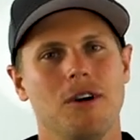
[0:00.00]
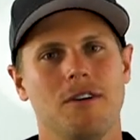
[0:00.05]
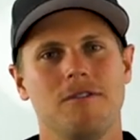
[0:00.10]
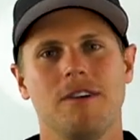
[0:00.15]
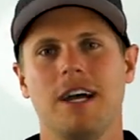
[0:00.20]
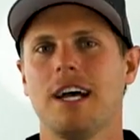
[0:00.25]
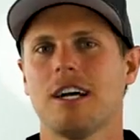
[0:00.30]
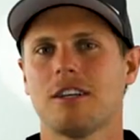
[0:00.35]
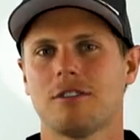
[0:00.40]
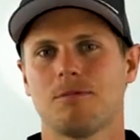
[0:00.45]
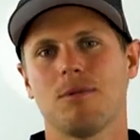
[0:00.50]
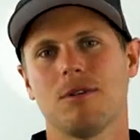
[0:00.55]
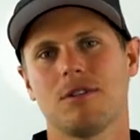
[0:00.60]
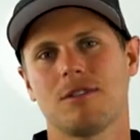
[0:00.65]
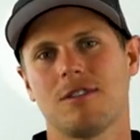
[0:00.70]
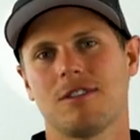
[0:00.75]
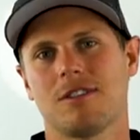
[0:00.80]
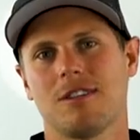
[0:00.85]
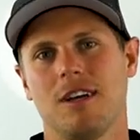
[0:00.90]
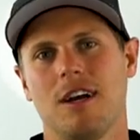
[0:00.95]
We have
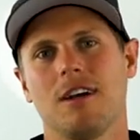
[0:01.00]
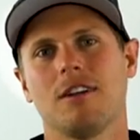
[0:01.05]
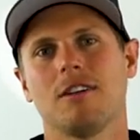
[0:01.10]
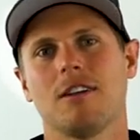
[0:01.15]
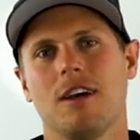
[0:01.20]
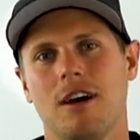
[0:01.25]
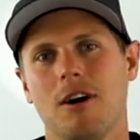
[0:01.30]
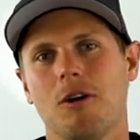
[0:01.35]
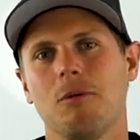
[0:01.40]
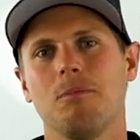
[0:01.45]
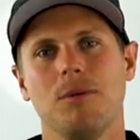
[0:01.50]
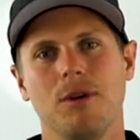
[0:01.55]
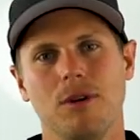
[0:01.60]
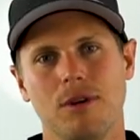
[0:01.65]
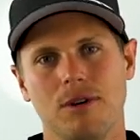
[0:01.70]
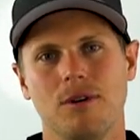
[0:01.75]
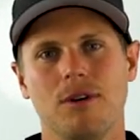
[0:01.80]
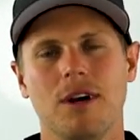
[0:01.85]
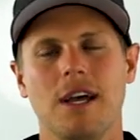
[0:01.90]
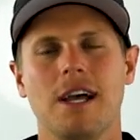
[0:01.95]
experts assigned to help
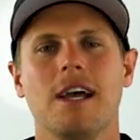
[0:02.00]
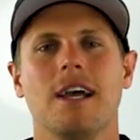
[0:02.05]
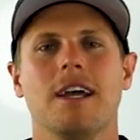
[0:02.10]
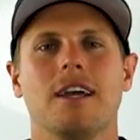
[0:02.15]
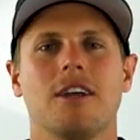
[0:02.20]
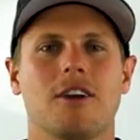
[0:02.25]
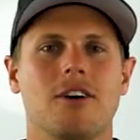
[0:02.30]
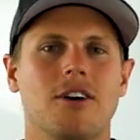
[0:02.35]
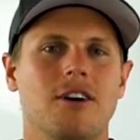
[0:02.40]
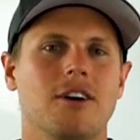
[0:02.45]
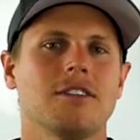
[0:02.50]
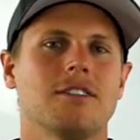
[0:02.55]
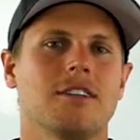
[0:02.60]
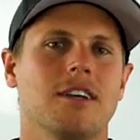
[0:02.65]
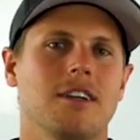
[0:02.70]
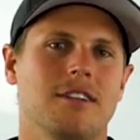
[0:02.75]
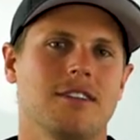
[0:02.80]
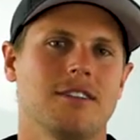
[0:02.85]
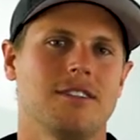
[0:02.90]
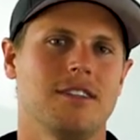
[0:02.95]
you and
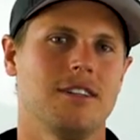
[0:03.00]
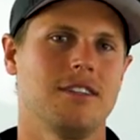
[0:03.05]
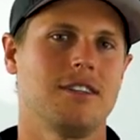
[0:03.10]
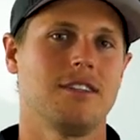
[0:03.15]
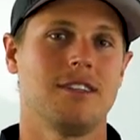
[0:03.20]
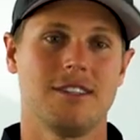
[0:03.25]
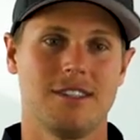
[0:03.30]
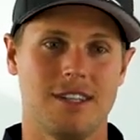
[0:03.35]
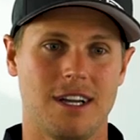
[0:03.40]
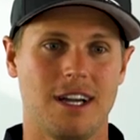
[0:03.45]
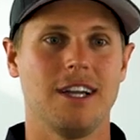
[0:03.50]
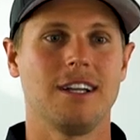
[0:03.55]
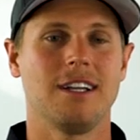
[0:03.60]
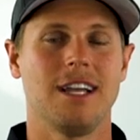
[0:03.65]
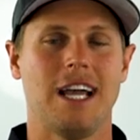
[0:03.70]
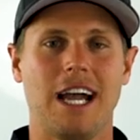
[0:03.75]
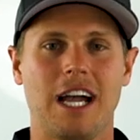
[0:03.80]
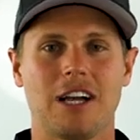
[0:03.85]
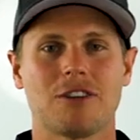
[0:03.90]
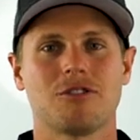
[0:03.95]
content designed
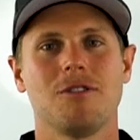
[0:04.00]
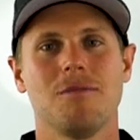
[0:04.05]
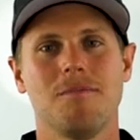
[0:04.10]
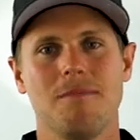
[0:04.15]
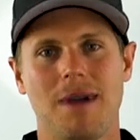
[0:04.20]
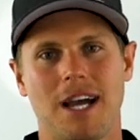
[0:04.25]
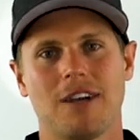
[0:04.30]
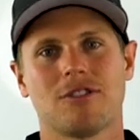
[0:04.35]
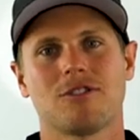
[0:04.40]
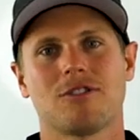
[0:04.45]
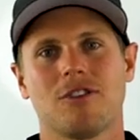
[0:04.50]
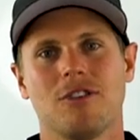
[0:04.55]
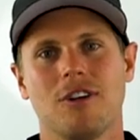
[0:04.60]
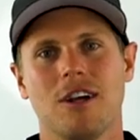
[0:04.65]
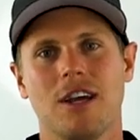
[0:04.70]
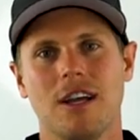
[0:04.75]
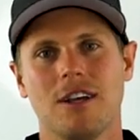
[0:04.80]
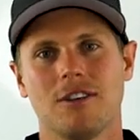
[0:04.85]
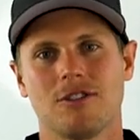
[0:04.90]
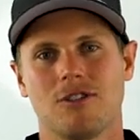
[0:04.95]
to actually
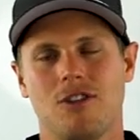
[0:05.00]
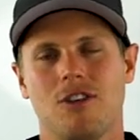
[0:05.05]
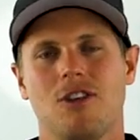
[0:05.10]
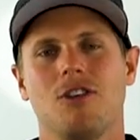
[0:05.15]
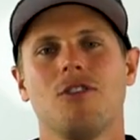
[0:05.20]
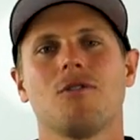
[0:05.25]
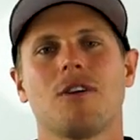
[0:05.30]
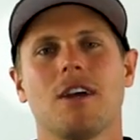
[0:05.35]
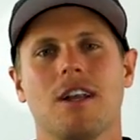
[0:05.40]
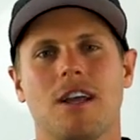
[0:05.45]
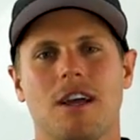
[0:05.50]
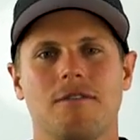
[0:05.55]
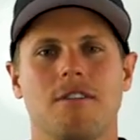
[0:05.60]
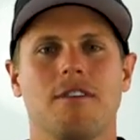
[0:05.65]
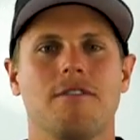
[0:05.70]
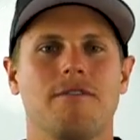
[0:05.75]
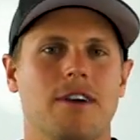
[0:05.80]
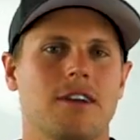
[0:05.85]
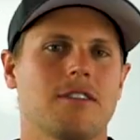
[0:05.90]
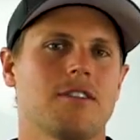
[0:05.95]
master so that you can have an
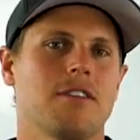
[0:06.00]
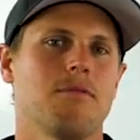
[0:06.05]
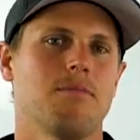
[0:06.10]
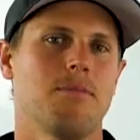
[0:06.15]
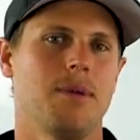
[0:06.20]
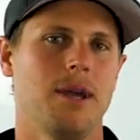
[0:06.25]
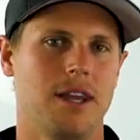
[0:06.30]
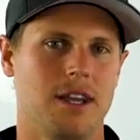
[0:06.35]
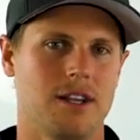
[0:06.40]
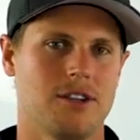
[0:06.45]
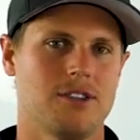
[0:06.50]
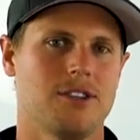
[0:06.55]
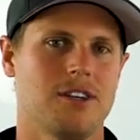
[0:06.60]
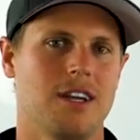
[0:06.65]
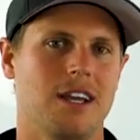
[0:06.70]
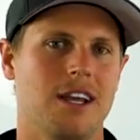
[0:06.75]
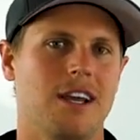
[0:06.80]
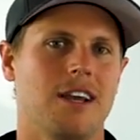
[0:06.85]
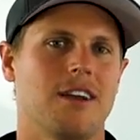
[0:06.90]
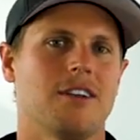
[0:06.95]
effective pitch.
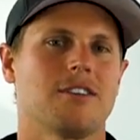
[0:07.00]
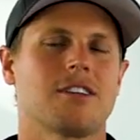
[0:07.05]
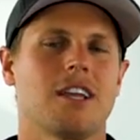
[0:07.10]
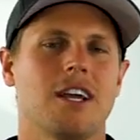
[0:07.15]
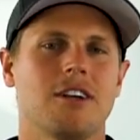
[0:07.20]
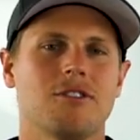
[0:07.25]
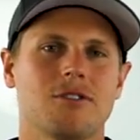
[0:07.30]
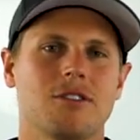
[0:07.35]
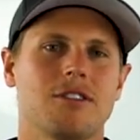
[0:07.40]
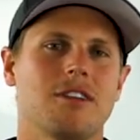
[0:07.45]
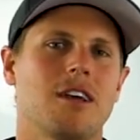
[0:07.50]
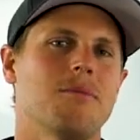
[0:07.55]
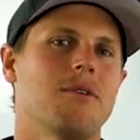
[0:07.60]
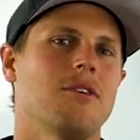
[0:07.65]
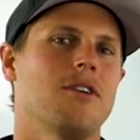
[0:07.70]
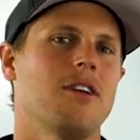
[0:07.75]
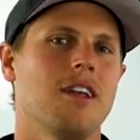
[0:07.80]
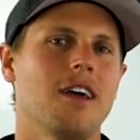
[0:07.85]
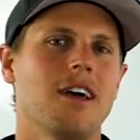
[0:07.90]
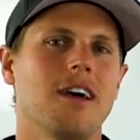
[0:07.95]
Schedule a
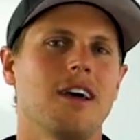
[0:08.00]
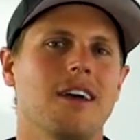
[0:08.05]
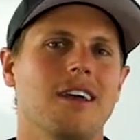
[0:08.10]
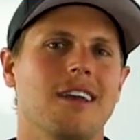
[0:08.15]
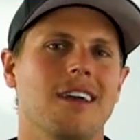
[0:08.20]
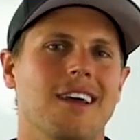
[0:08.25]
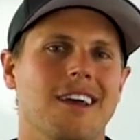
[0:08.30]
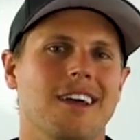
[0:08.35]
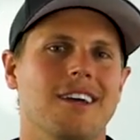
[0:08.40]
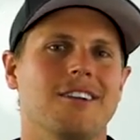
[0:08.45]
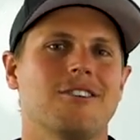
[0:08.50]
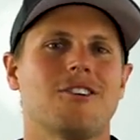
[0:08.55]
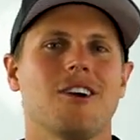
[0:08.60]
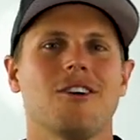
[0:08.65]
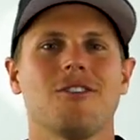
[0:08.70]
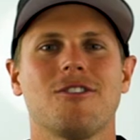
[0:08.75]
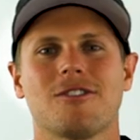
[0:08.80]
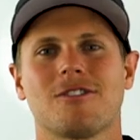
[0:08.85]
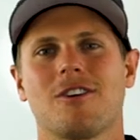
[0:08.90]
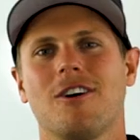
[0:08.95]
demo today and
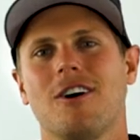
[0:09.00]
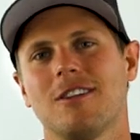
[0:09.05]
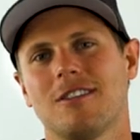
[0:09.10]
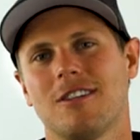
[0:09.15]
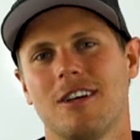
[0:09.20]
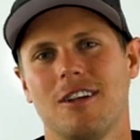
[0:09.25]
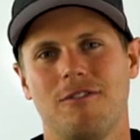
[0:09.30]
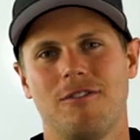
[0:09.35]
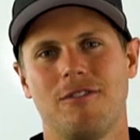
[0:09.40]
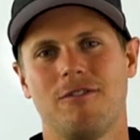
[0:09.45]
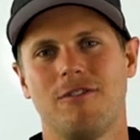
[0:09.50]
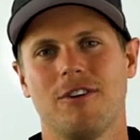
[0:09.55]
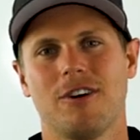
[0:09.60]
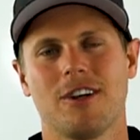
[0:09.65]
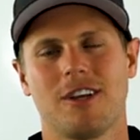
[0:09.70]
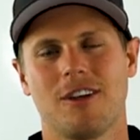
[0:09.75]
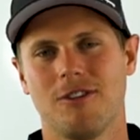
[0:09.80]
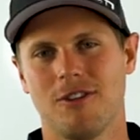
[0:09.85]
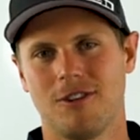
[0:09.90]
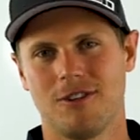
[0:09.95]
share this content if you feel
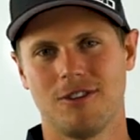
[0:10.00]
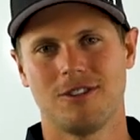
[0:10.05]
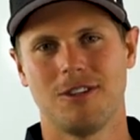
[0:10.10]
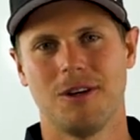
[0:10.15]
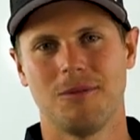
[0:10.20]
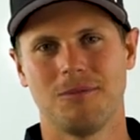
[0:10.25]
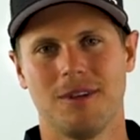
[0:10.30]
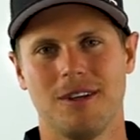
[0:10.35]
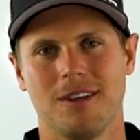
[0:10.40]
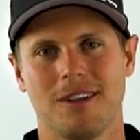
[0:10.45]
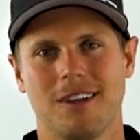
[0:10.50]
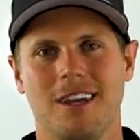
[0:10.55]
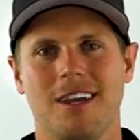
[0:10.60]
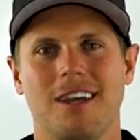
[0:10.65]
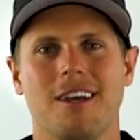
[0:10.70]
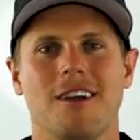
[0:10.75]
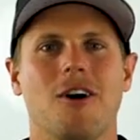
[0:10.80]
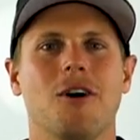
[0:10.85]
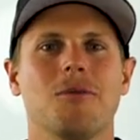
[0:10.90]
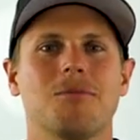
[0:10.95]
like you learned something.
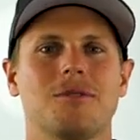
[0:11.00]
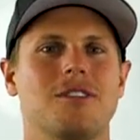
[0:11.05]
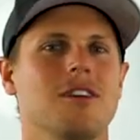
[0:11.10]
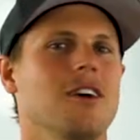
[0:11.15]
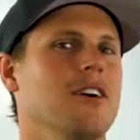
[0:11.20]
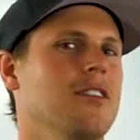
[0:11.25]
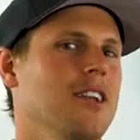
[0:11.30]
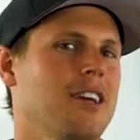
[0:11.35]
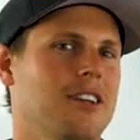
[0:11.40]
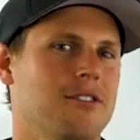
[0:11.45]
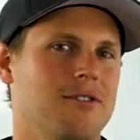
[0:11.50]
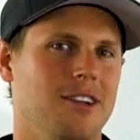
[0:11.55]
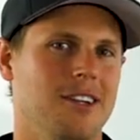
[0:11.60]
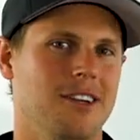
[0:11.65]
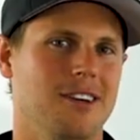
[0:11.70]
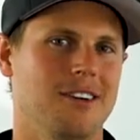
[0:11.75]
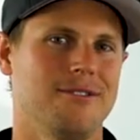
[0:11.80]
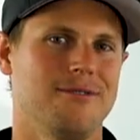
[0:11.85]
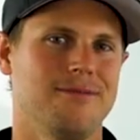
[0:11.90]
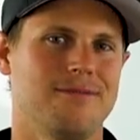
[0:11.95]
Hope to see you on the next
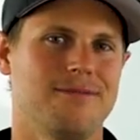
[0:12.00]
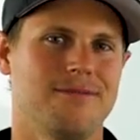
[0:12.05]
video.